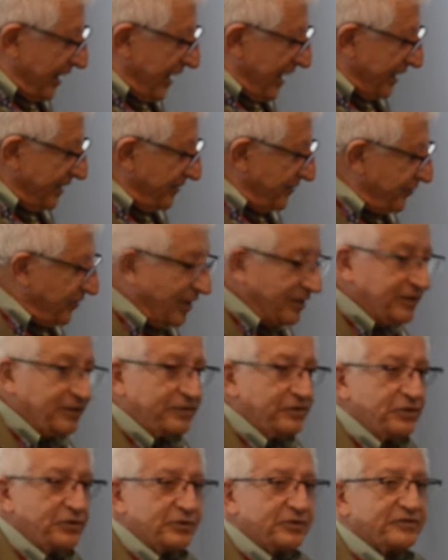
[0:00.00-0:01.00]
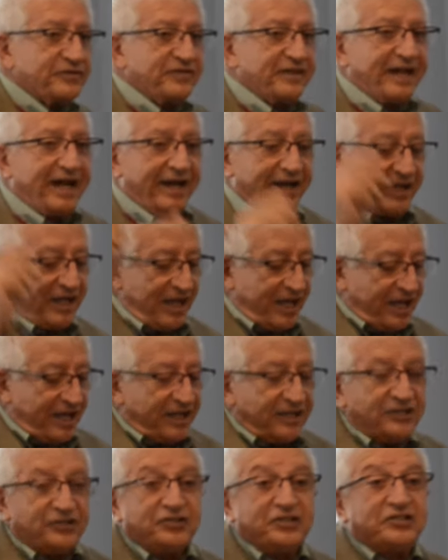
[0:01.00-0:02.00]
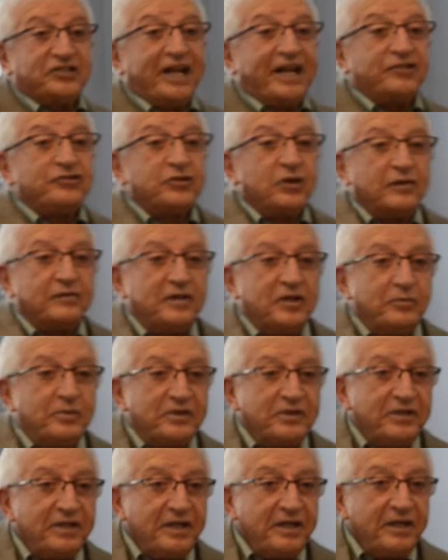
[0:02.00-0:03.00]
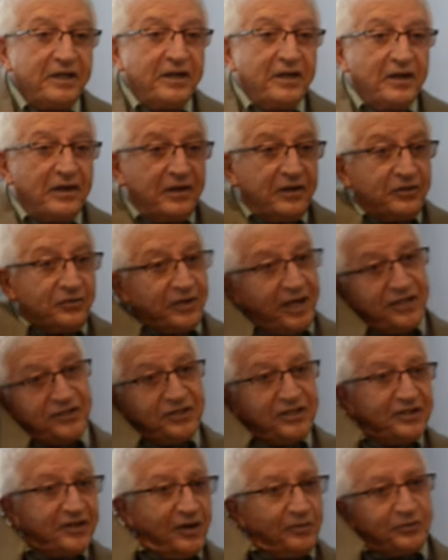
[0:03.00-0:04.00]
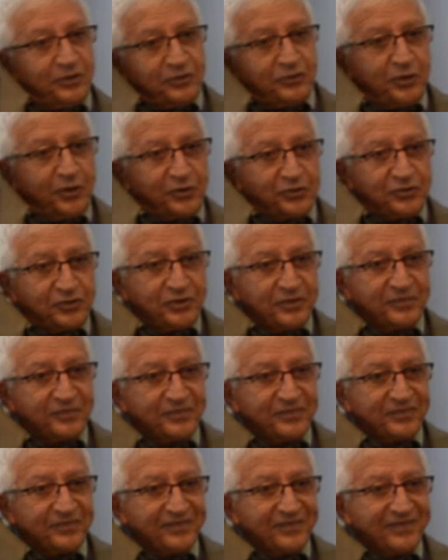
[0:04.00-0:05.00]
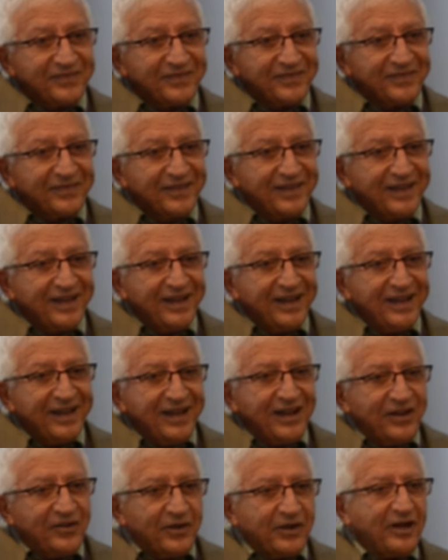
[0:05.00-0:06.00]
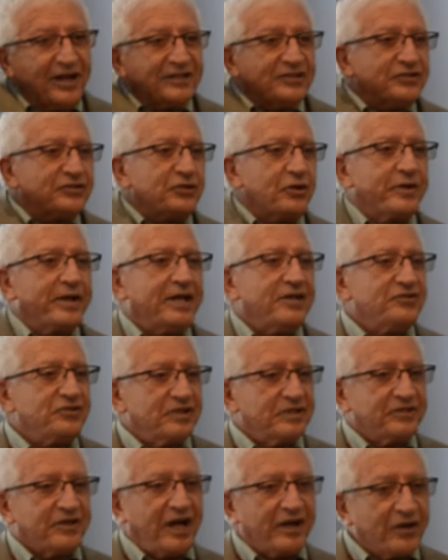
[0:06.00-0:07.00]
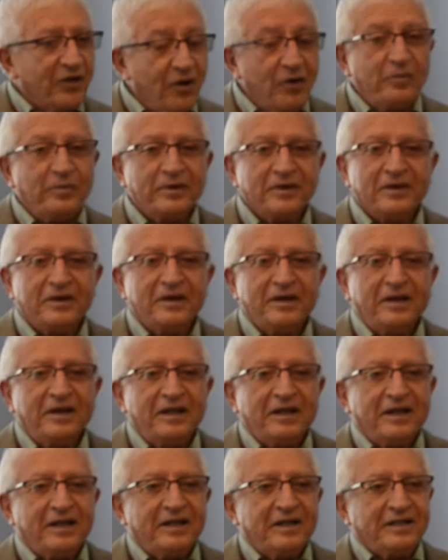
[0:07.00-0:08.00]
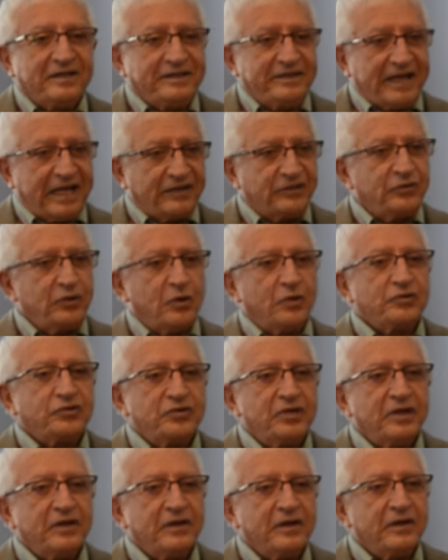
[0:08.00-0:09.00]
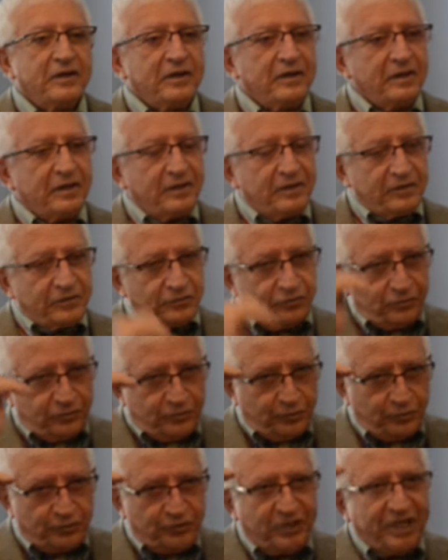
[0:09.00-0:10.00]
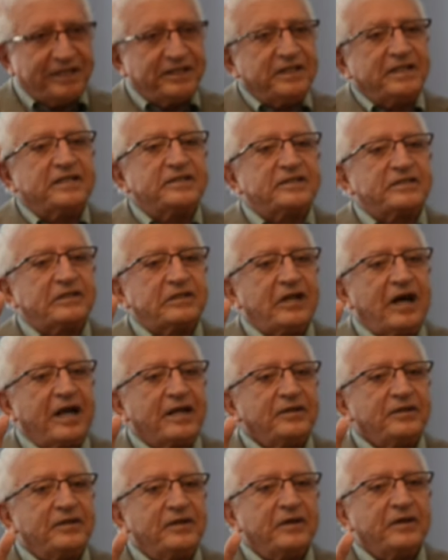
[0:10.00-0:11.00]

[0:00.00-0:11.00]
and in front of the U.S. flag is the Statue of Liberty raising up the torch. Well, on this occasion, I hope that torch to shed its light